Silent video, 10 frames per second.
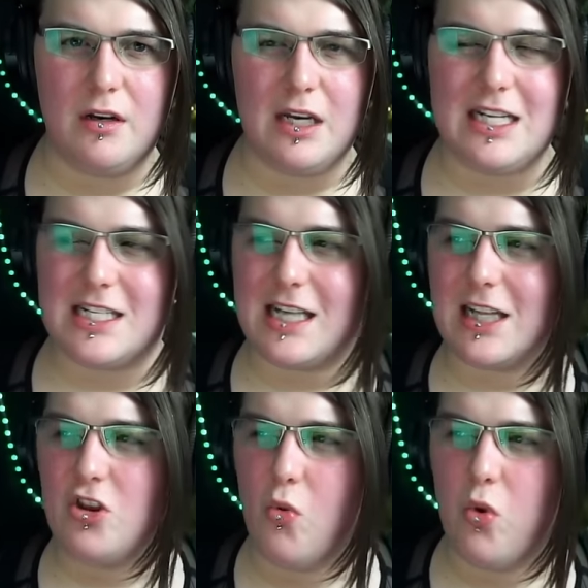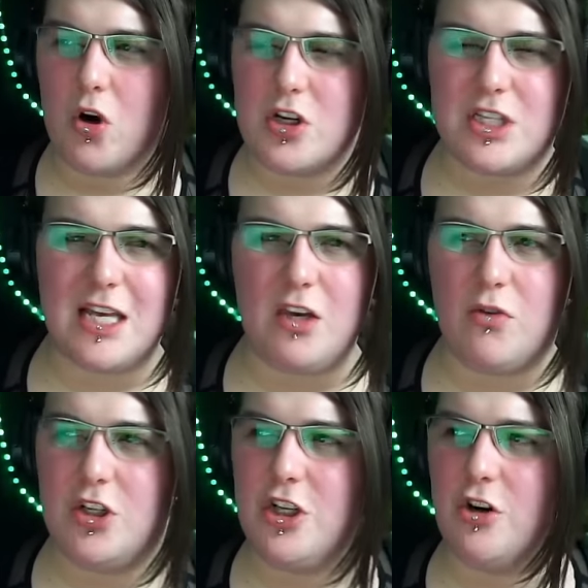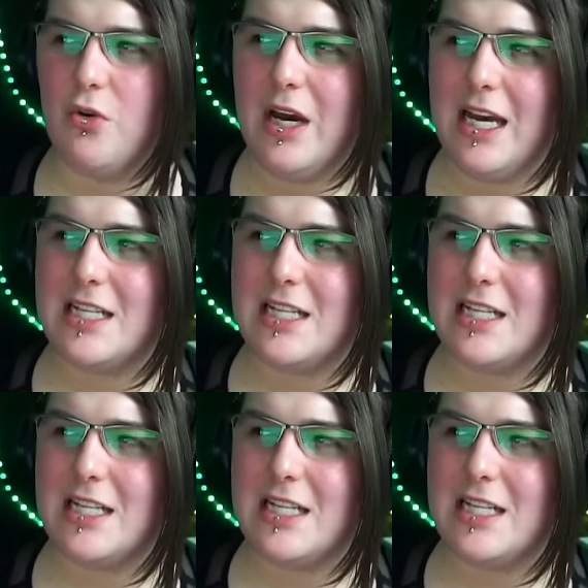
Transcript: It's like the worst thing you could do.